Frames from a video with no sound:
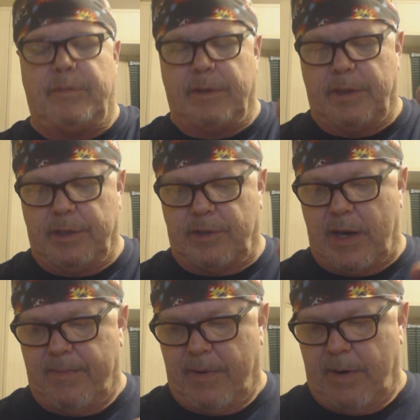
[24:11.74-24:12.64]
We're going to
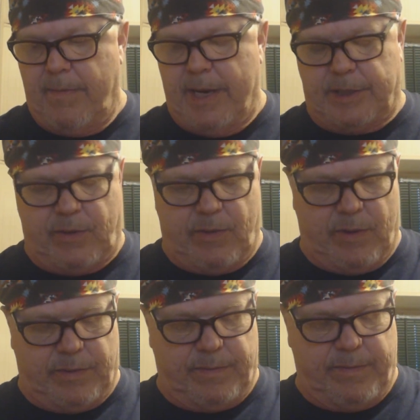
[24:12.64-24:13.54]
drop our mesh
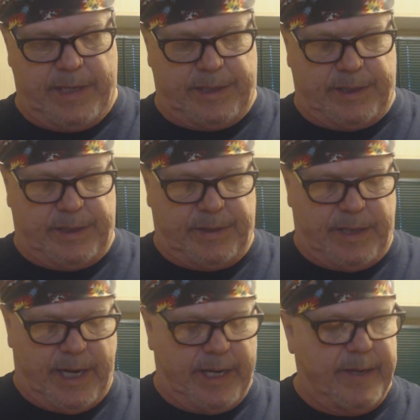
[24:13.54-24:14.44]

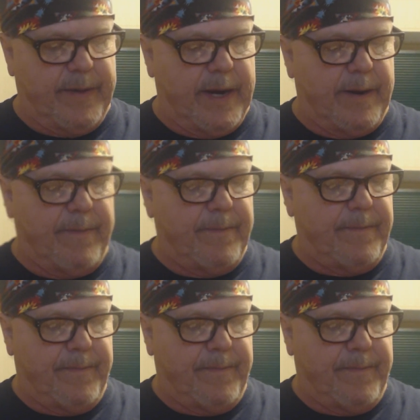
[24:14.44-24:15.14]
down in there.